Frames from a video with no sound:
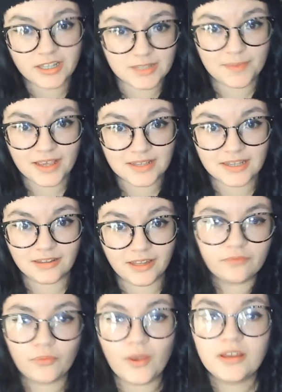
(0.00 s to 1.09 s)
Basically,
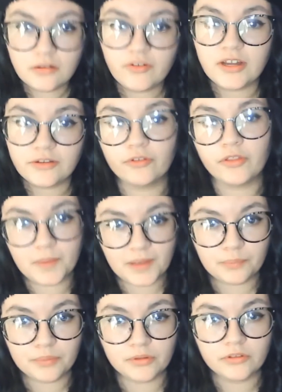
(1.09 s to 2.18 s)
when you read for other
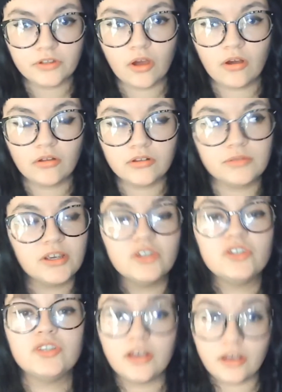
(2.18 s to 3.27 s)
people, you're doing a
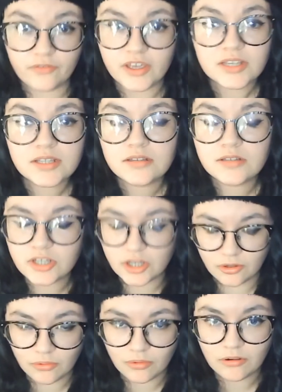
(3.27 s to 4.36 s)
service
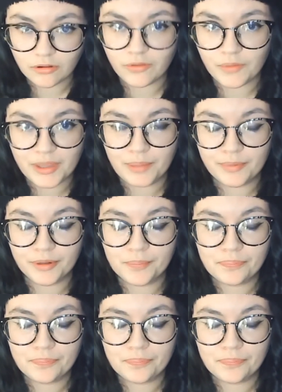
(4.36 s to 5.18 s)
to other people,